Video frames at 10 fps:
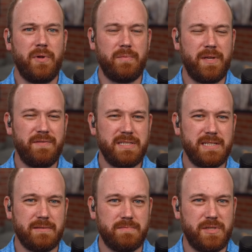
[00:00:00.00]
give us
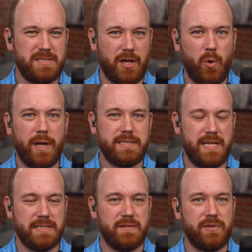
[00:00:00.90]
just a quick
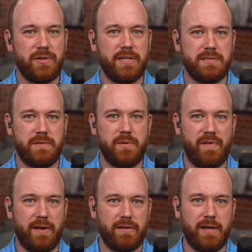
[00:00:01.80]
sense of your history with
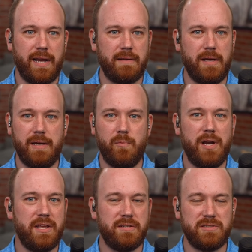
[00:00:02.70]
Final Cut.
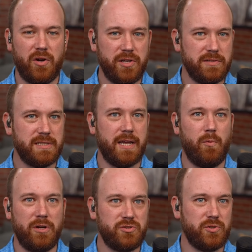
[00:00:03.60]
When did you start using it?
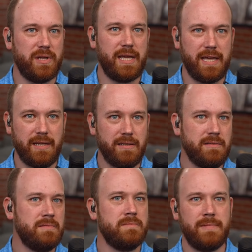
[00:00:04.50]
What drew you
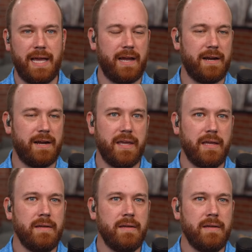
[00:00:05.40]
in? That kind of thing.